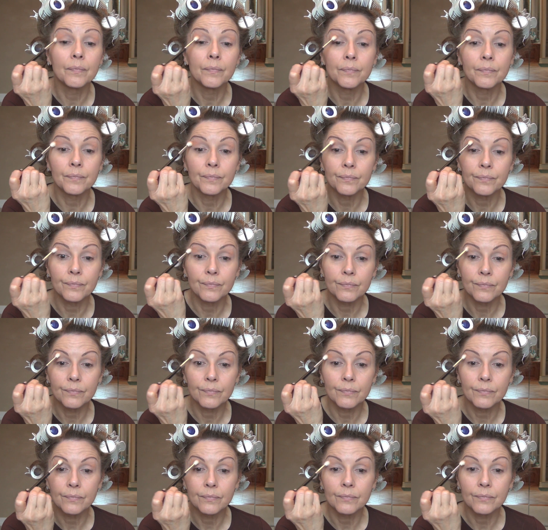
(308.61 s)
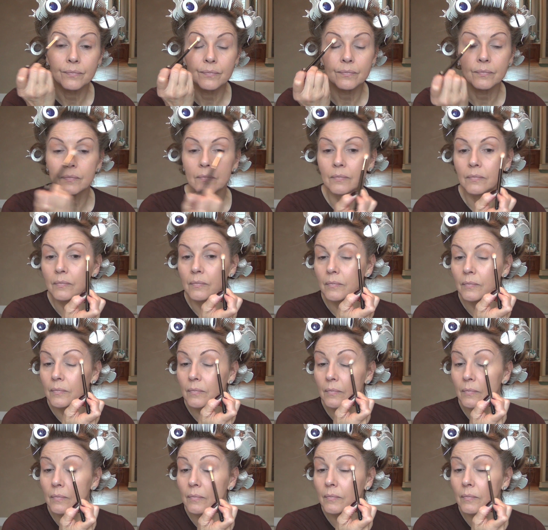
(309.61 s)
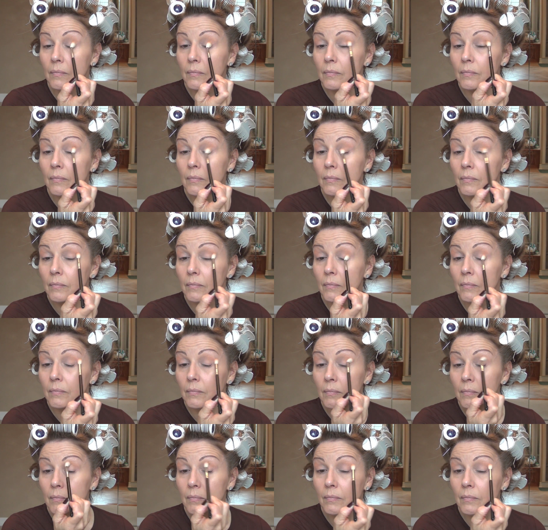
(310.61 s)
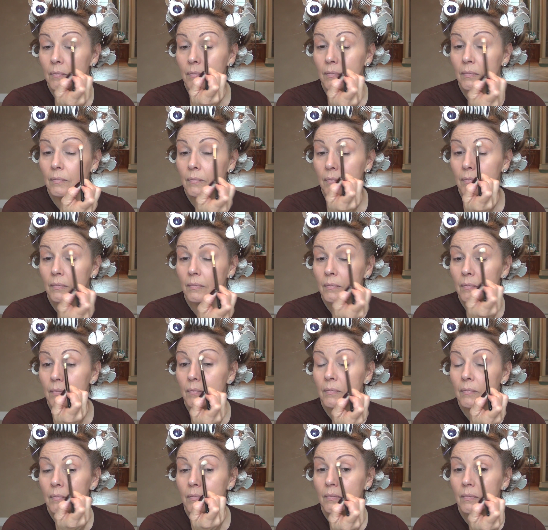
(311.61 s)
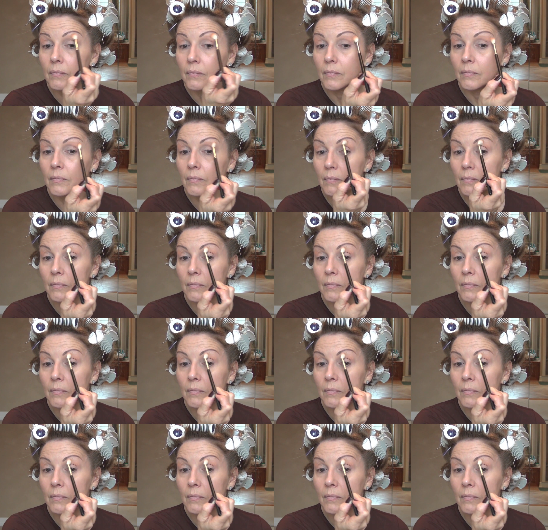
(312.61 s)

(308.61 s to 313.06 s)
(silence)